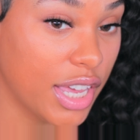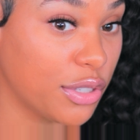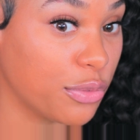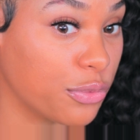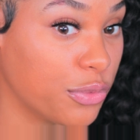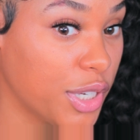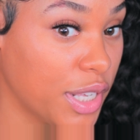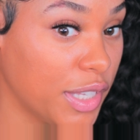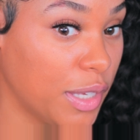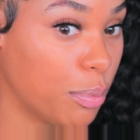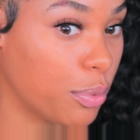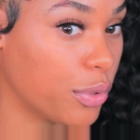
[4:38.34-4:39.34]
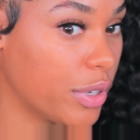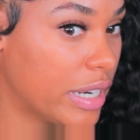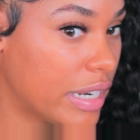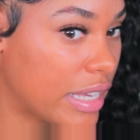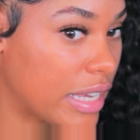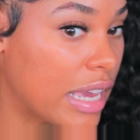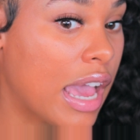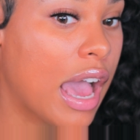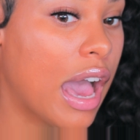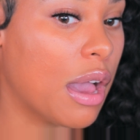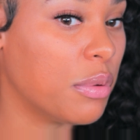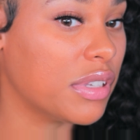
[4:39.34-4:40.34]
it's really pretty.
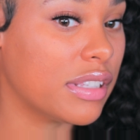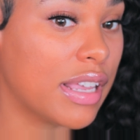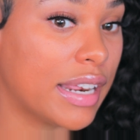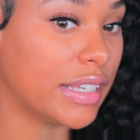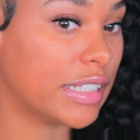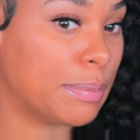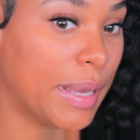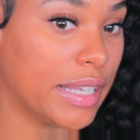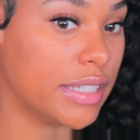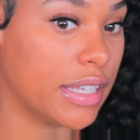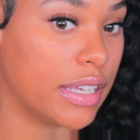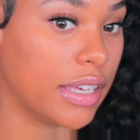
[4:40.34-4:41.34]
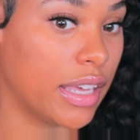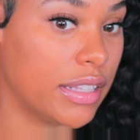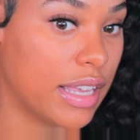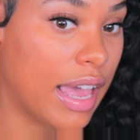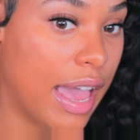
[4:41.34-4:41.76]
I was not expecting it to